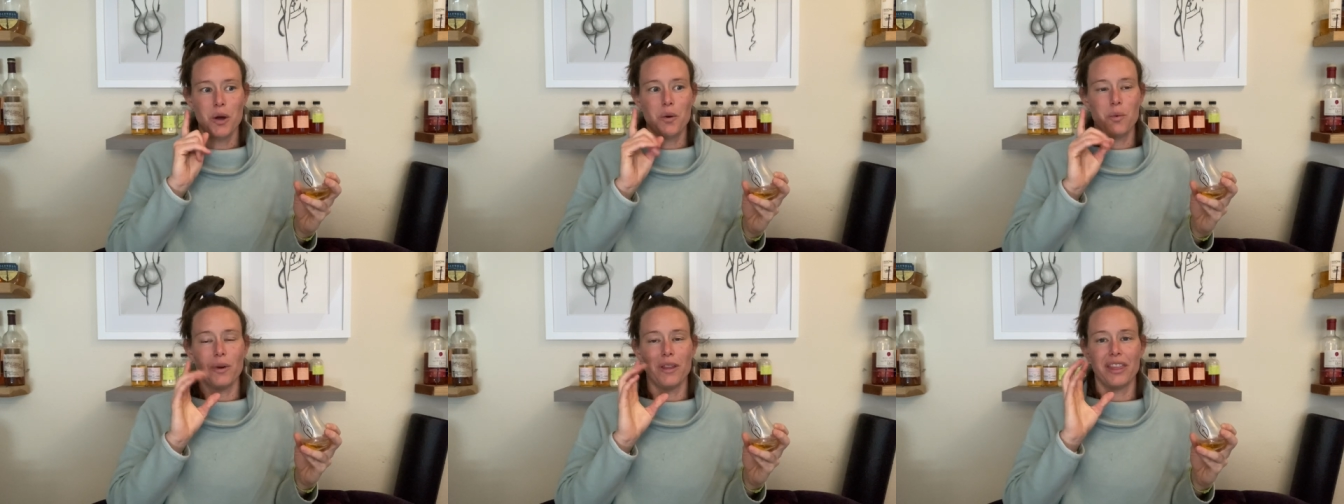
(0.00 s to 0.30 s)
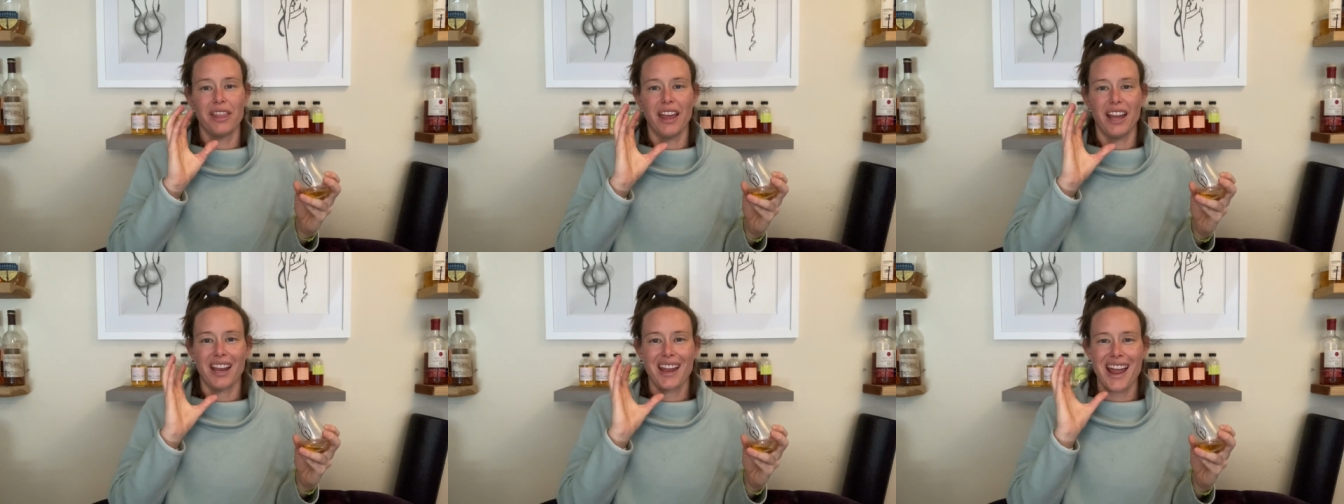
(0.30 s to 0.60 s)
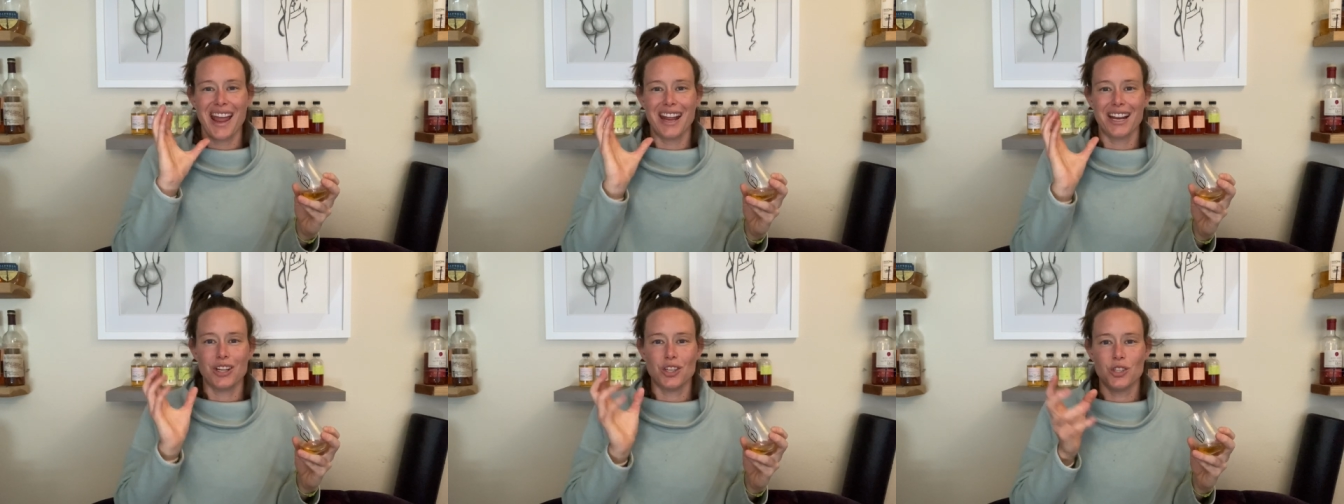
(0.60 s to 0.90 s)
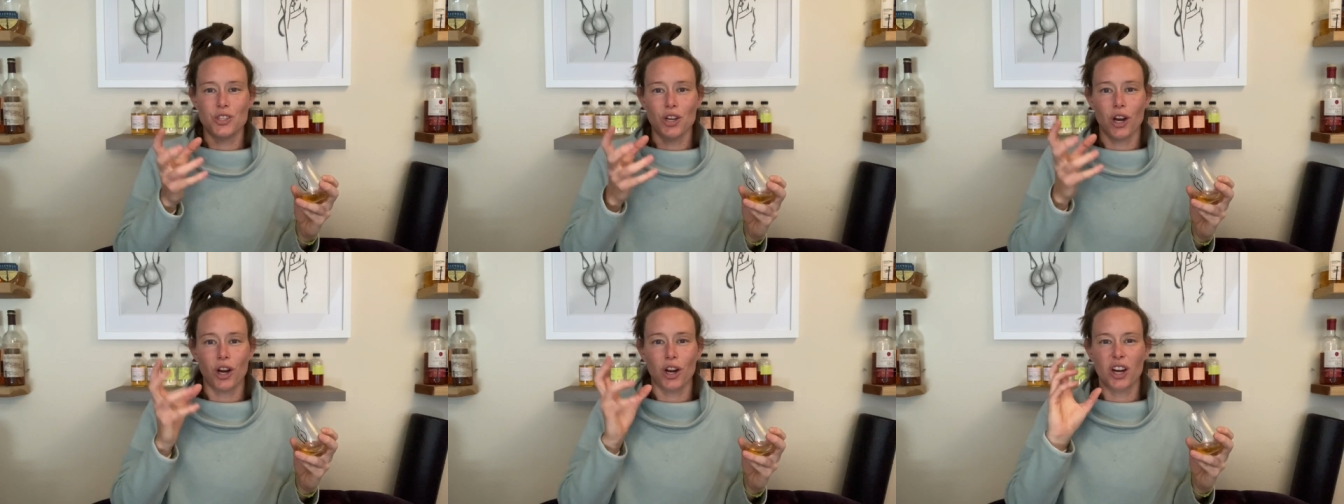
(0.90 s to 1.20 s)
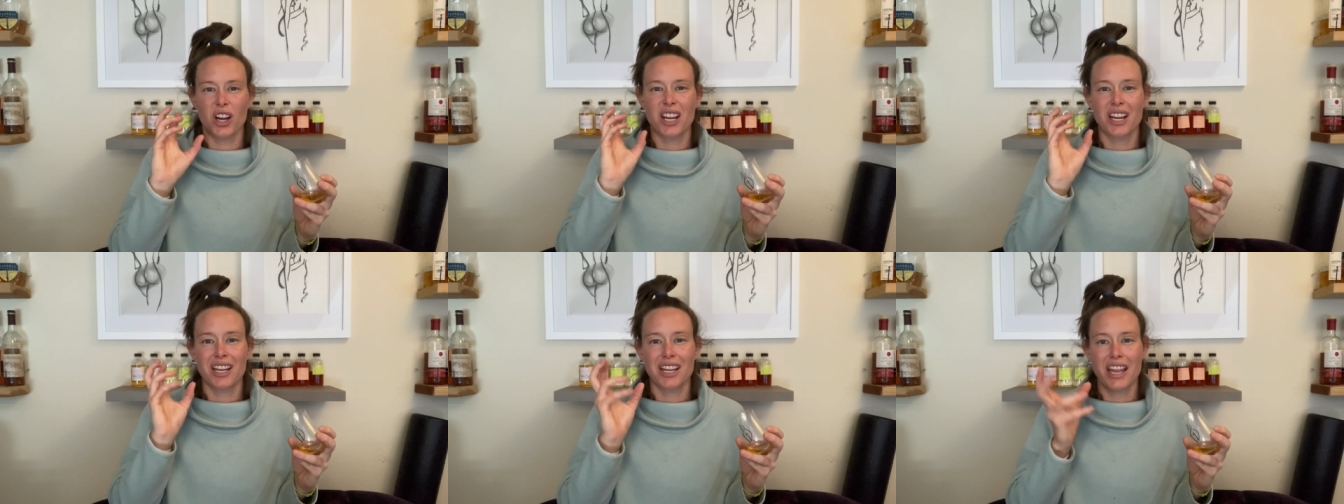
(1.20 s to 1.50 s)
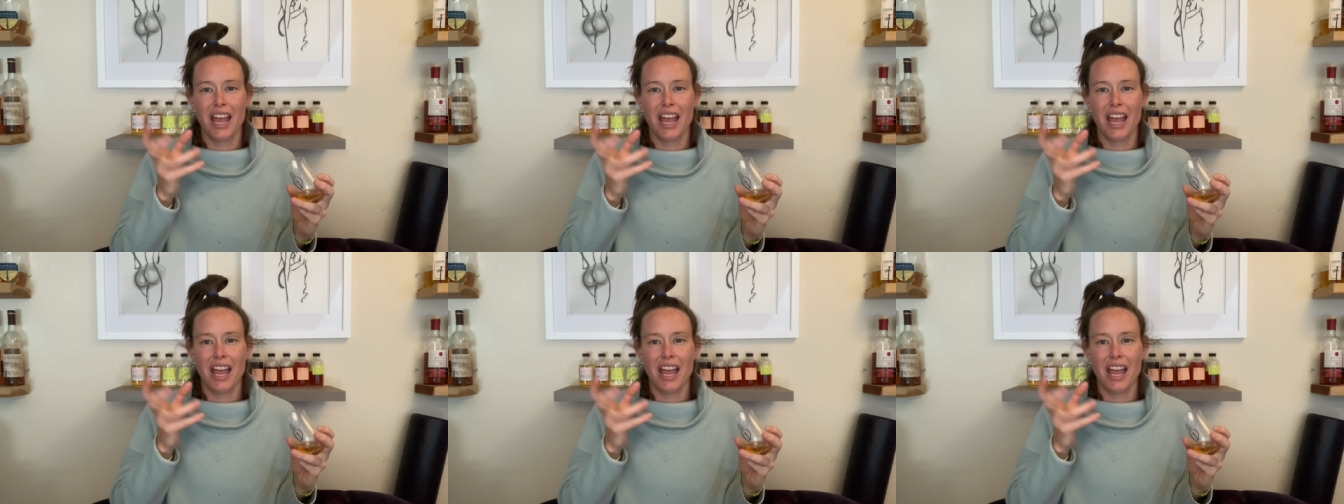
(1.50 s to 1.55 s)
with like a dark